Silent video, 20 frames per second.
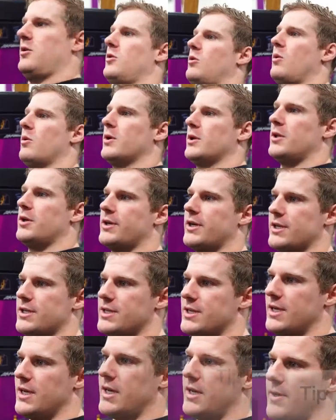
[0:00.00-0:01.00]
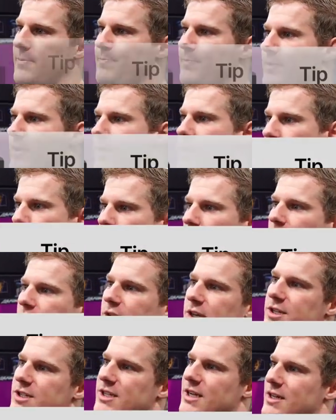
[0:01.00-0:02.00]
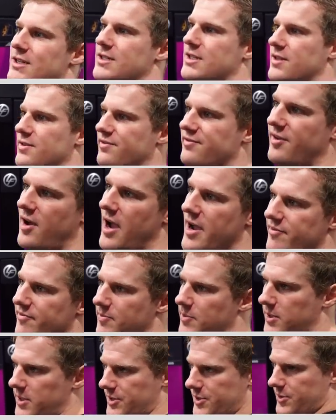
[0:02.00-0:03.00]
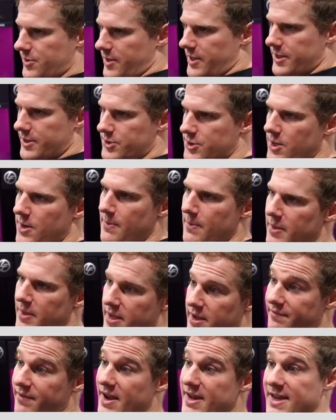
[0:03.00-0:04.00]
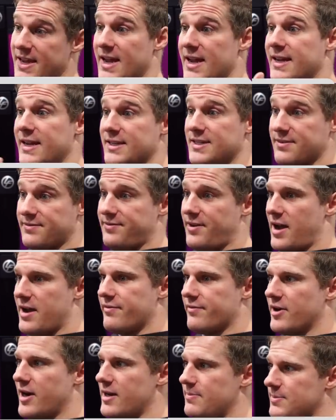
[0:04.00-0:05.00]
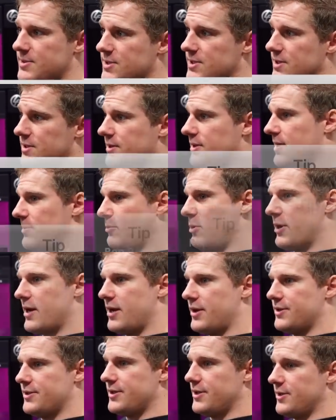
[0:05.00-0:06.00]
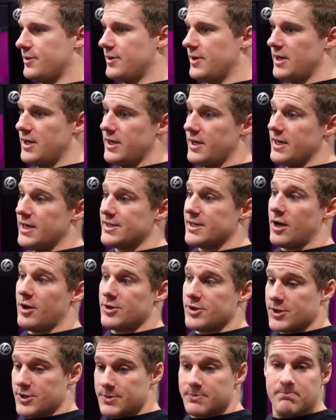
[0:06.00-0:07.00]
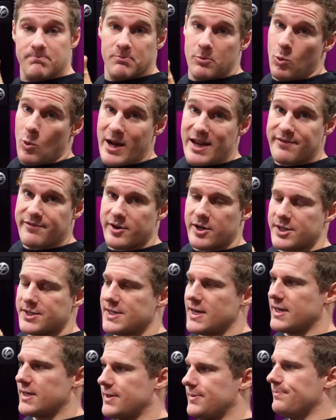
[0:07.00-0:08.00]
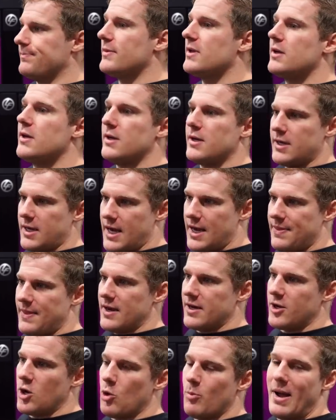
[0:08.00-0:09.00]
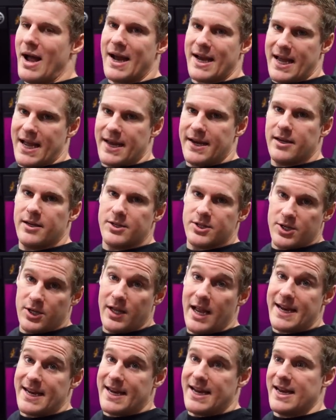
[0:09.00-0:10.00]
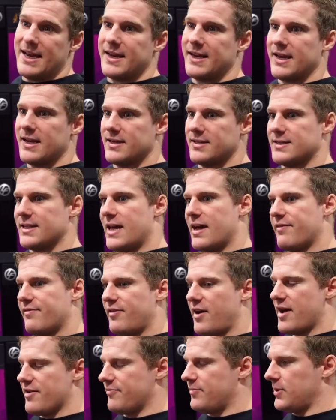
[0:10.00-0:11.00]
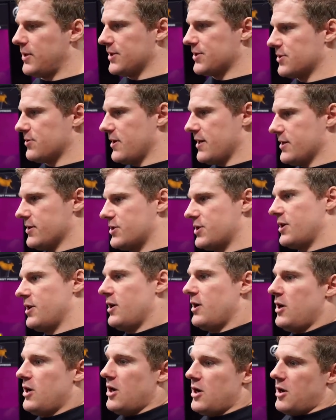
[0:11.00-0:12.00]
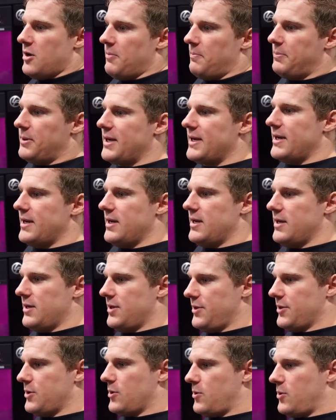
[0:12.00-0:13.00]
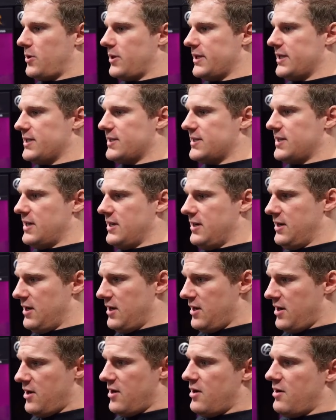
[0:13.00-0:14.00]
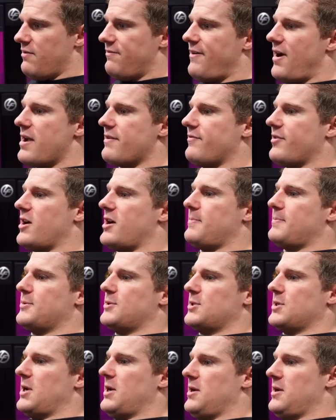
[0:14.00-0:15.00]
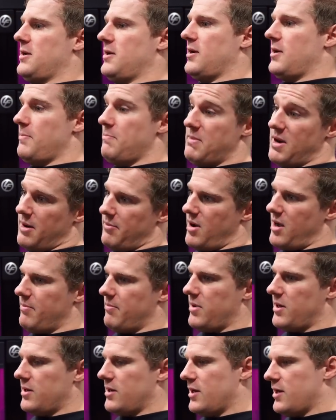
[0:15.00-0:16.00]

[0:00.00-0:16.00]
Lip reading: What we're looking to get is we're looking to get into the 5+ range. If I can't get to 5 reps, then what I'll do is I'll just wait for a second and then go back at it until I can get into that 5+ range. But the goal is 5 reps minimum